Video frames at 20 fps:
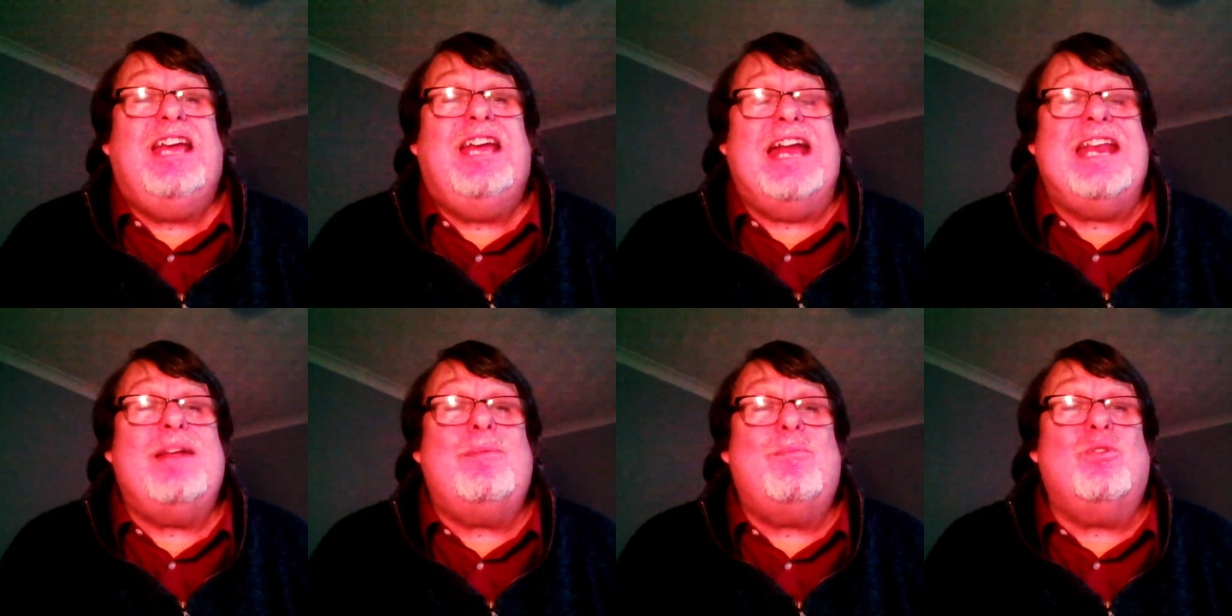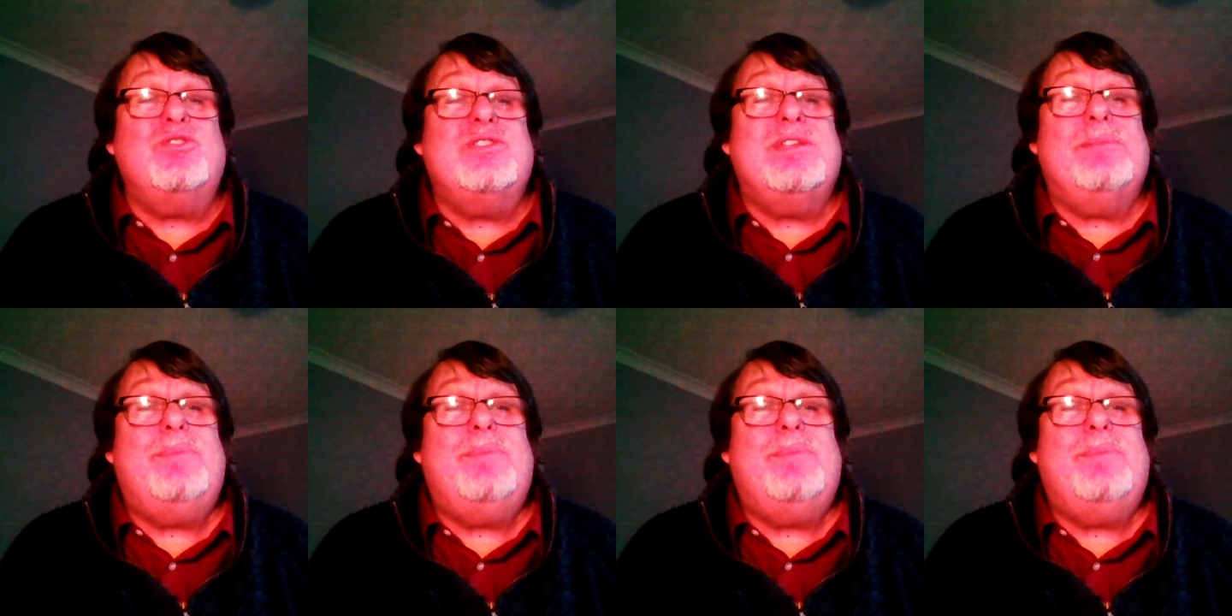and it was
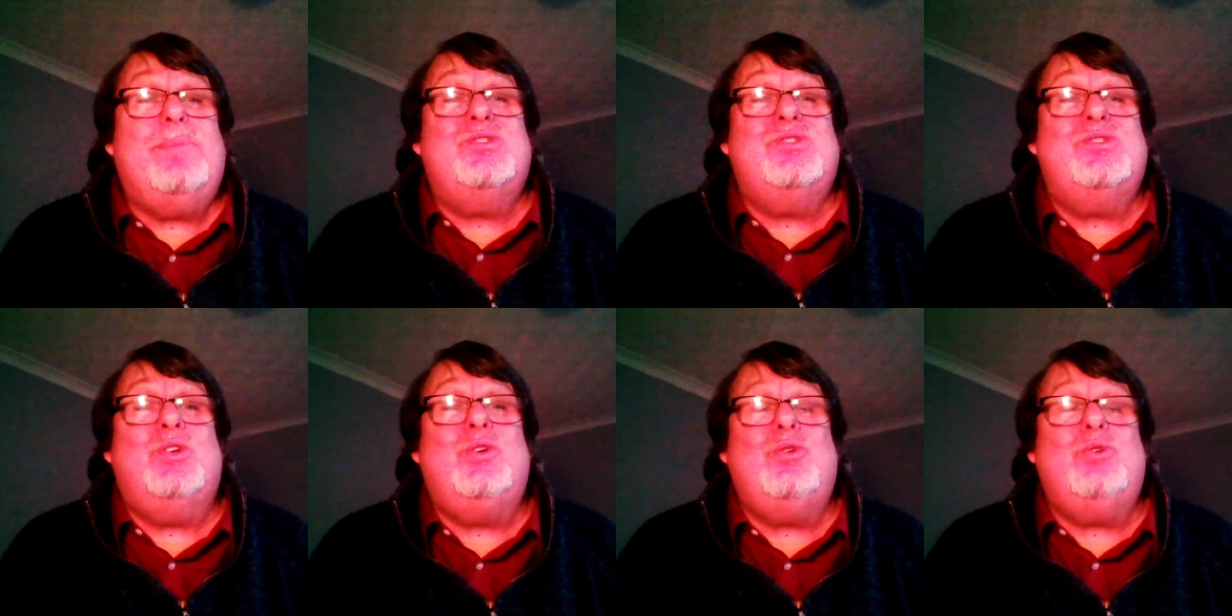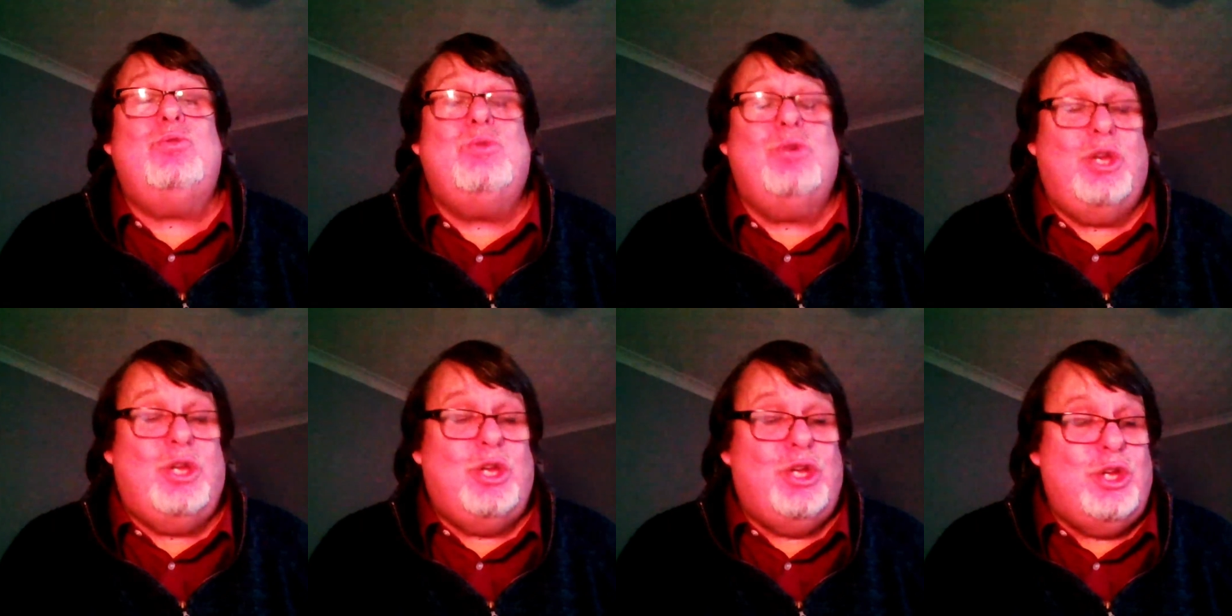the person
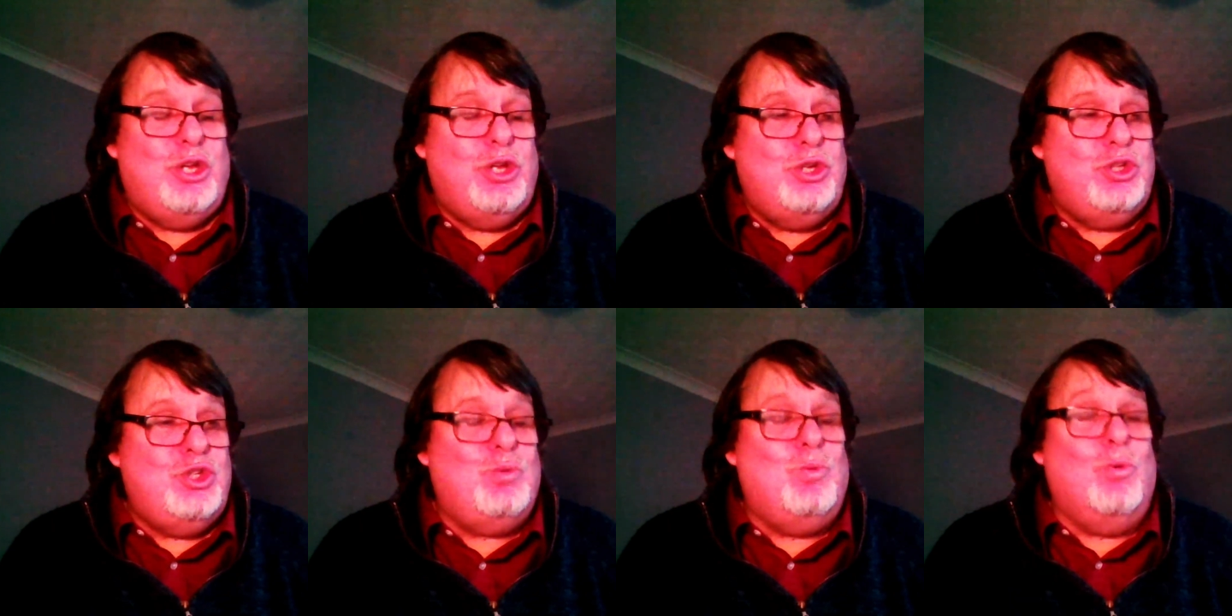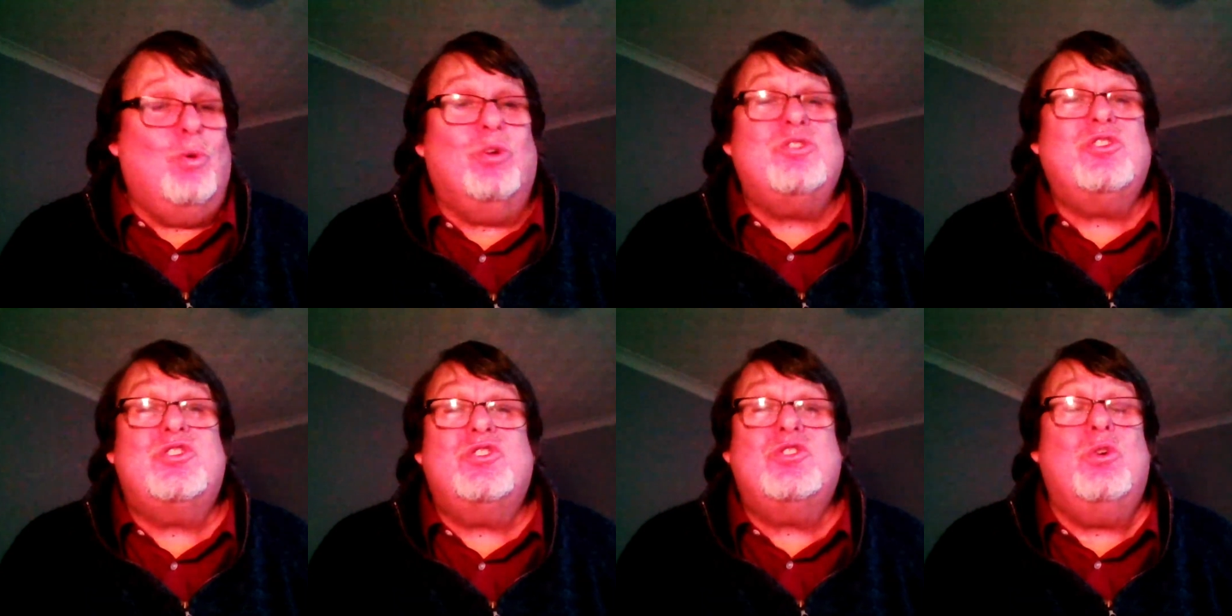who
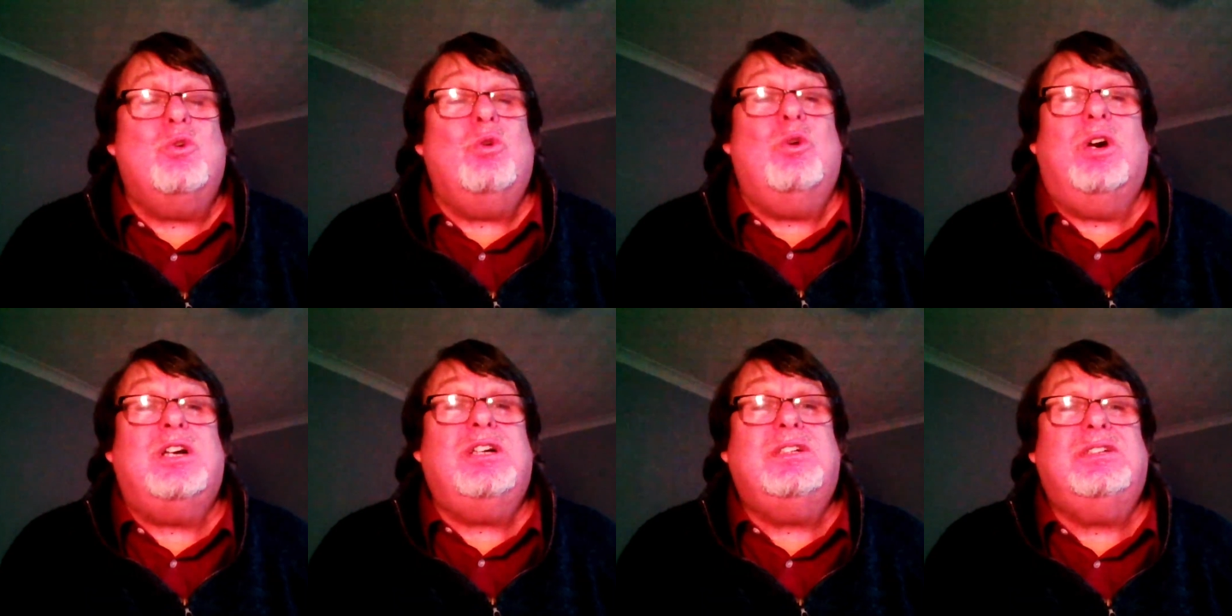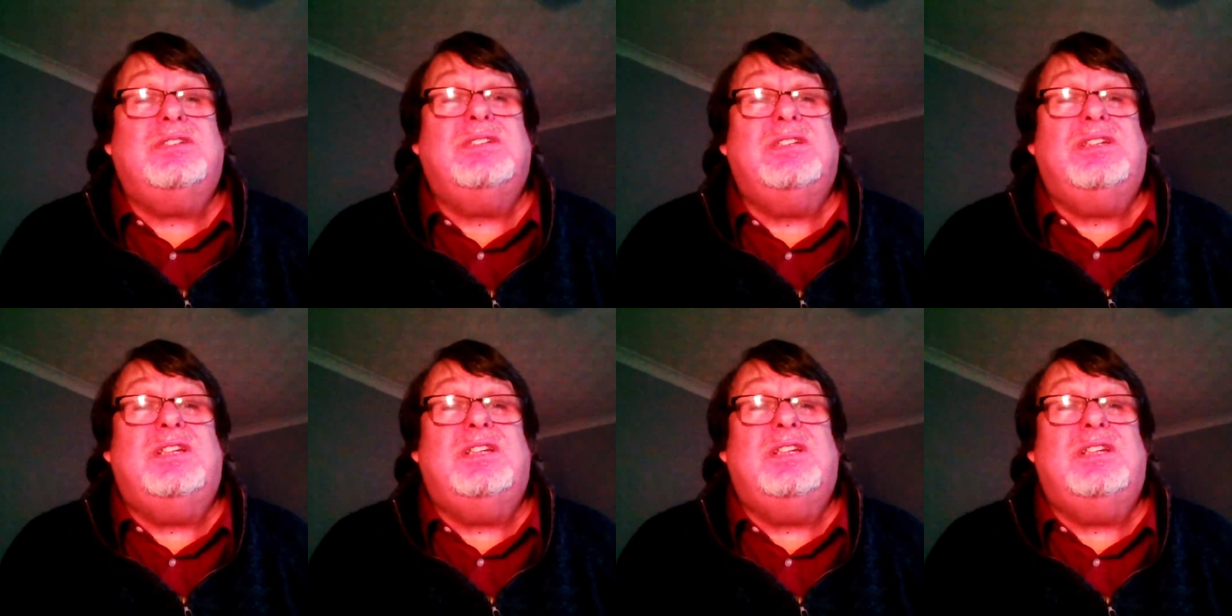Schwartz saw,